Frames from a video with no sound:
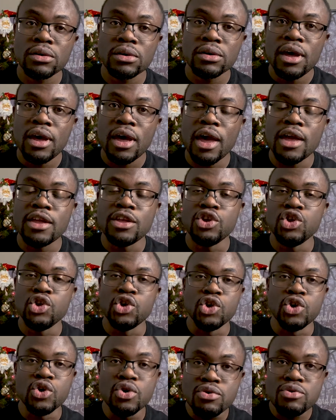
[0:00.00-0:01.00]
And
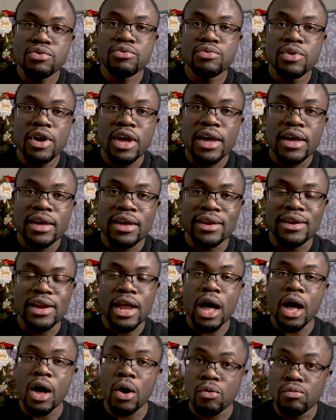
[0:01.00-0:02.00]
you can
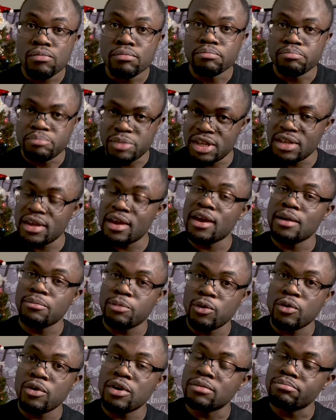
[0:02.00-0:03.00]
now be
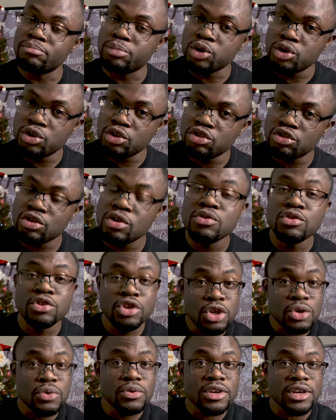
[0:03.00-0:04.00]
able, I'm pretty sure
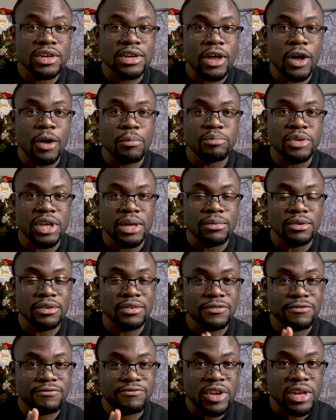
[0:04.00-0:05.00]
you can now be able to
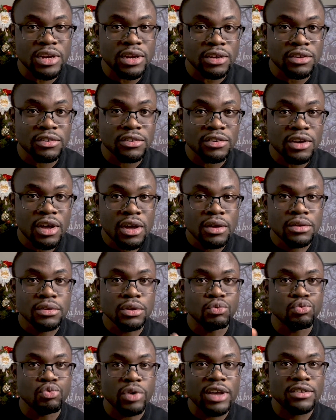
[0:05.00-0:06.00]
finish the
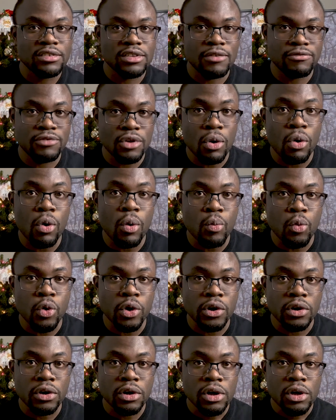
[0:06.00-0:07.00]
rest of your homework.
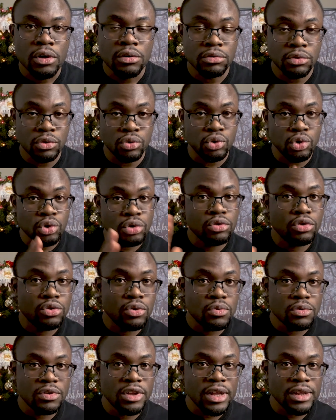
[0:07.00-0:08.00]
Do your
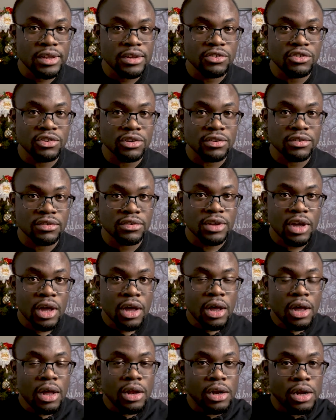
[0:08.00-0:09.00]
due diligence.
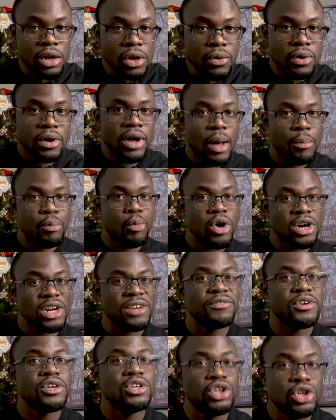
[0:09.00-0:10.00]
Look up
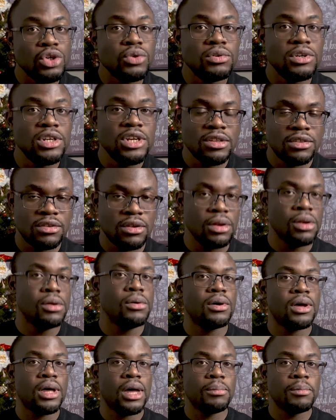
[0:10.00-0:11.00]
whatever you need to
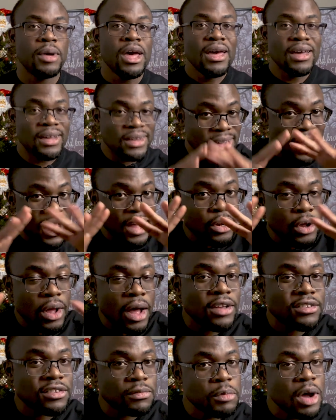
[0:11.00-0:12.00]
look up. Gather
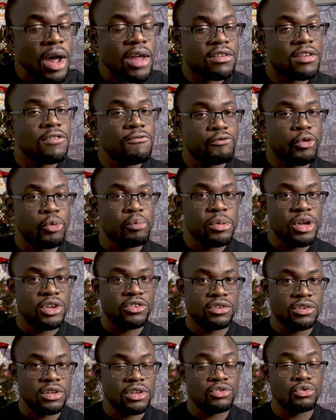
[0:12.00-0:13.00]
as much
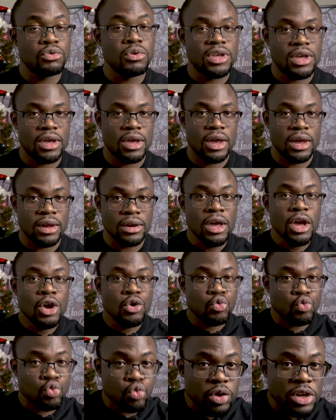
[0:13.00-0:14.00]
information as you can.
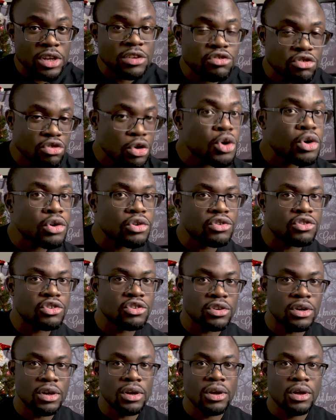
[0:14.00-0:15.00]

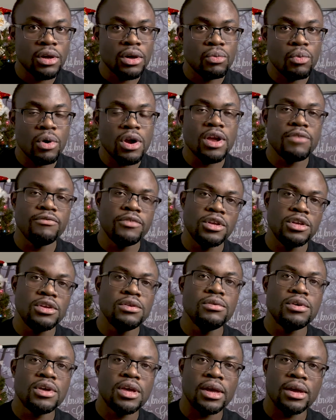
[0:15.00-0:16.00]
Research whatever you
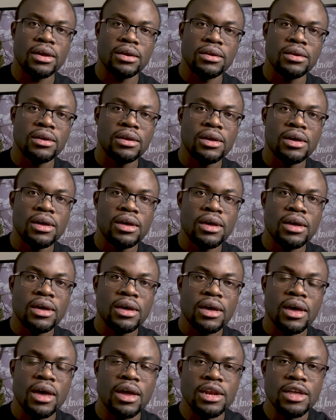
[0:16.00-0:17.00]
can.
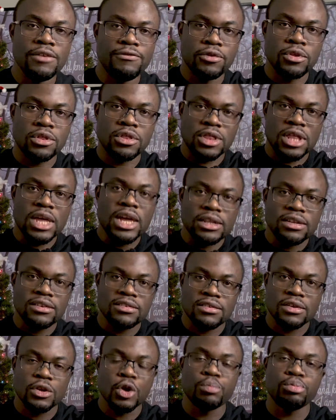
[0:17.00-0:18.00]
And if you think this is
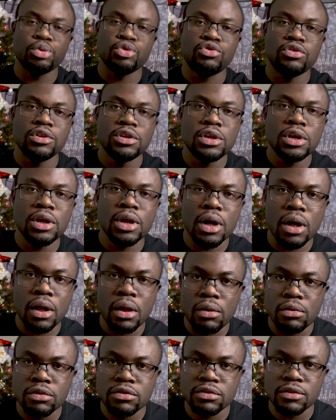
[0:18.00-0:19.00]
an opportunity
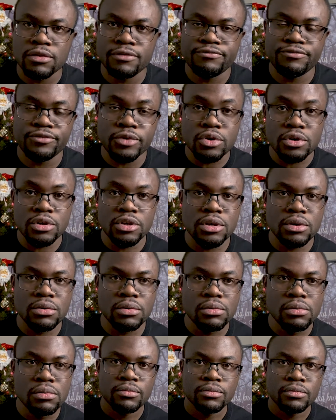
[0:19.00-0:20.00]
also for
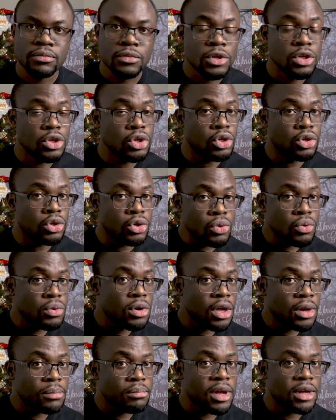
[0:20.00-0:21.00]
you, you
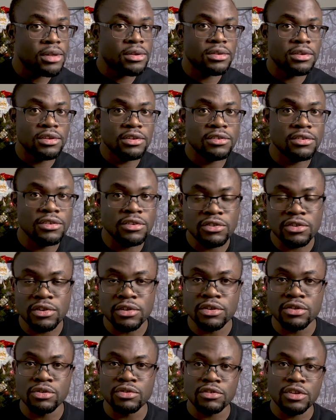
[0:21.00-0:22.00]
can make the decision
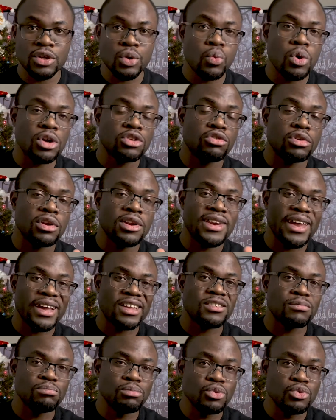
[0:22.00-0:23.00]
to see what your
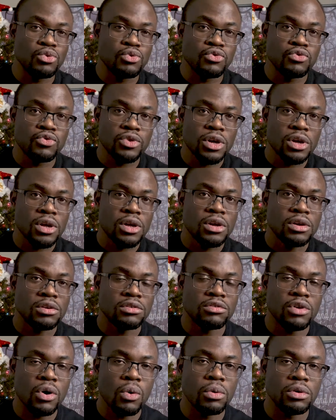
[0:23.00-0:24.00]
next move is
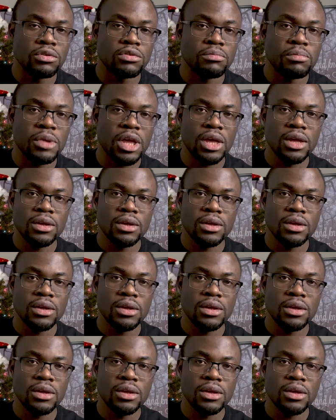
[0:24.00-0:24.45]
going to be.